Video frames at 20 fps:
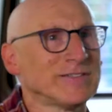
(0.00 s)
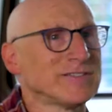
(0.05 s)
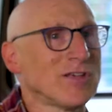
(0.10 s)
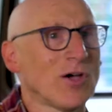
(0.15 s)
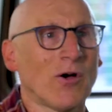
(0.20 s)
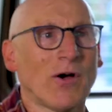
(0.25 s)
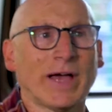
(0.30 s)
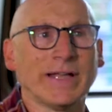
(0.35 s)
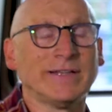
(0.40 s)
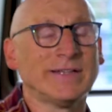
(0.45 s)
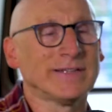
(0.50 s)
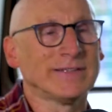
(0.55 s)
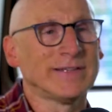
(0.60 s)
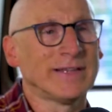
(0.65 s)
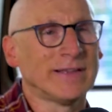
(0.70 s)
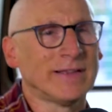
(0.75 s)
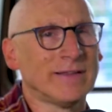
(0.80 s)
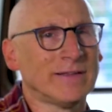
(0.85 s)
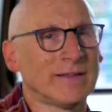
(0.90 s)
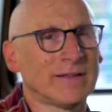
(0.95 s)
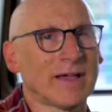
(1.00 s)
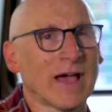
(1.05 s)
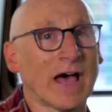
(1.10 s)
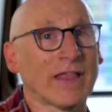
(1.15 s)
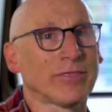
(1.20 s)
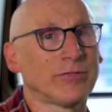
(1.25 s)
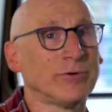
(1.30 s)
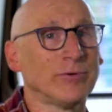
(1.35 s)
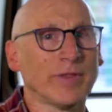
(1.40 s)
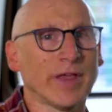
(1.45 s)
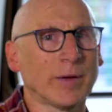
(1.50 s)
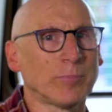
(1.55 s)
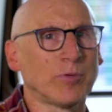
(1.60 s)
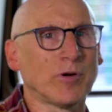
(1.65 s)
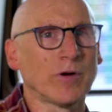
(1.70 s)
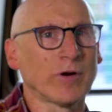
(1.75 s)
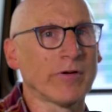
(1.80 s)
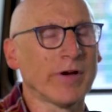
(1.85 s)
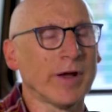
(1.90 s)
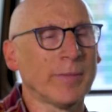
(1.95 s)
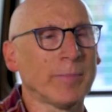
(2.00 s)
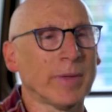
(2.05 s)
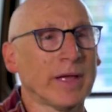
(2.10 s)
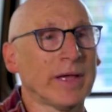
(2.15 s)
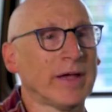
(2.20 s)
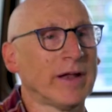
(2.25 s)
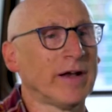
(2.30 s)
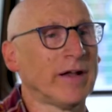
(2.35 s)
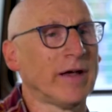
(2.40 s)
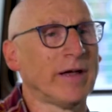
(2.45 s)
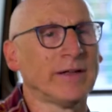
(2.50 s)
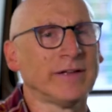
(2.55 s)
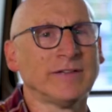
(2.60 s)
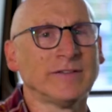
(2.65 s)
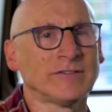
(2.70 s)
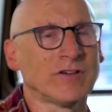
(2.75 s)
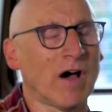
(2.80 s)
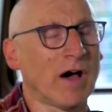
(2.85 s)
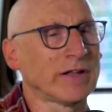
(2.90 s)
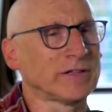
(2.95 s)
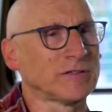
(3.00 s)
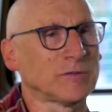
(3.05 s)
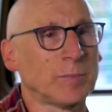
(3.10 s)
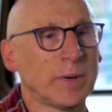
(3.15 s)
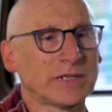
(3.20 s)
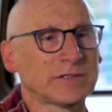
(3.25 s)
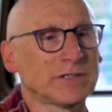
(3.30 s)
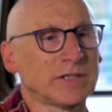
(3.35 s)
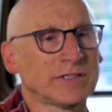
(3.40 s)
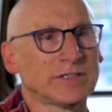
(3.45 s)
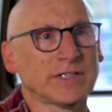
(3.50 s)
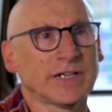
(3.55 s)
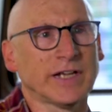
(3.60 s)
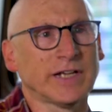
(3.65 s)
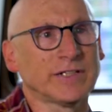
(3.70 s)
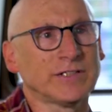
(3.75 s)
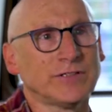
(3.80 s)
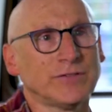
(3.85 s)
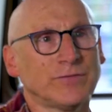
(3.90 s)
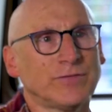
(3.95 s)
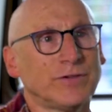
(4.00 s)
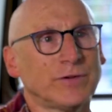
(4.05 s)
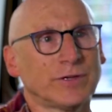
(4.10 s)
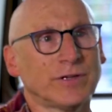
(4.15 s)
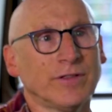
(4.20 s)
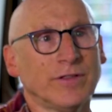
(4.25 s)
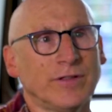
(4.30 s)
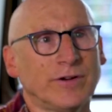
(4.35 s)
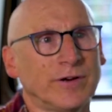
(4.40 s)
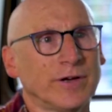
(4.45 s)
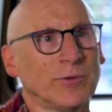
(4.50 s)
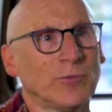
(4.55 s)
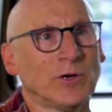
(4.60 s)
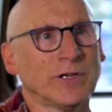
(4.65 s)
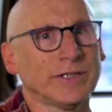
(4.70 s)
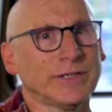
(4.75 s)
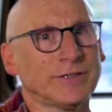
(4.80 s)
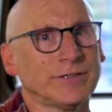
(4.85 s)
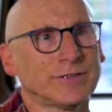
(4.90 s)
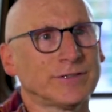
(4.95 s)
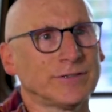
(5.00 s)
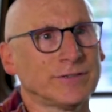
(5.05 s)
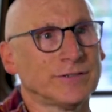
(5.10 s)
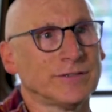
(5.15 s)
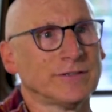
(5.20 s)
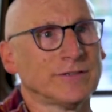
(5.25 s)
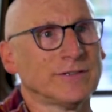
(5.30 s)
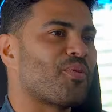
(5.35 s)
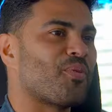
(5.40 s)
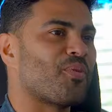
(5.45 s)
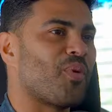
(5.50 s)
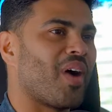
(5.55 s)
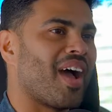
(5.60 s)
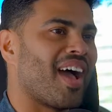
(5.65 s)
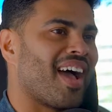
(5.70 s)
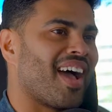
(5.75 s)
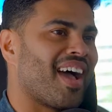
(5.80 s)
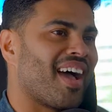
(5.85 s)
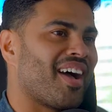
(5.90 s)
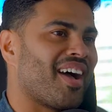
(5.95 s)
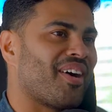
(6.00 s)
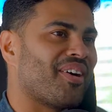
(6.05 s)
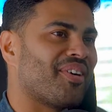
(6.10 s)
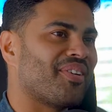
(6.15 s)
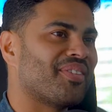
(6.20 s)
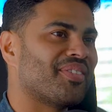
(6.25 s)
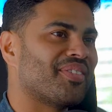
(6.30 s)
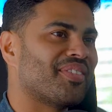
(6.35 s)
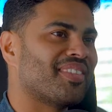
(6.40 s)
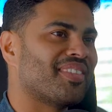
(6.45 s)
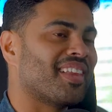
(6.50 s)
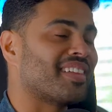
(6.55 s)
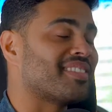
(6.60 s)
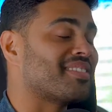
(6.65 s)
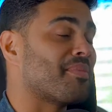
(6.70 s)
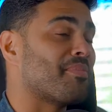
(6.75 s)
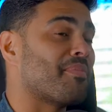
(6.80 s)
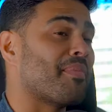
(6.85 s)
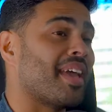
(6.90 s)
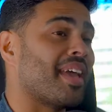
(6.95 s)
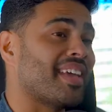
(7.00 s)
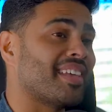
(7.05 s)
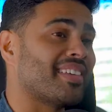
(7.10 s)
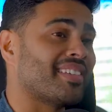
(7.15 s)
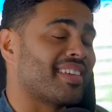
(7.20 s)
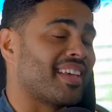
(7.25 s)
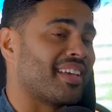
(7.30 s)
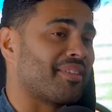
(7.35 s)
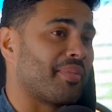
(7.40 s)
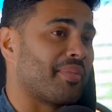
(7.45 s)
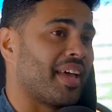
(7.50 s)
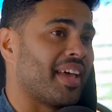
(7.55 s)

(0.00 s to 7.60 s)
so I got through that program, and I taught special education for 31 years. Wow. That's amazing, man.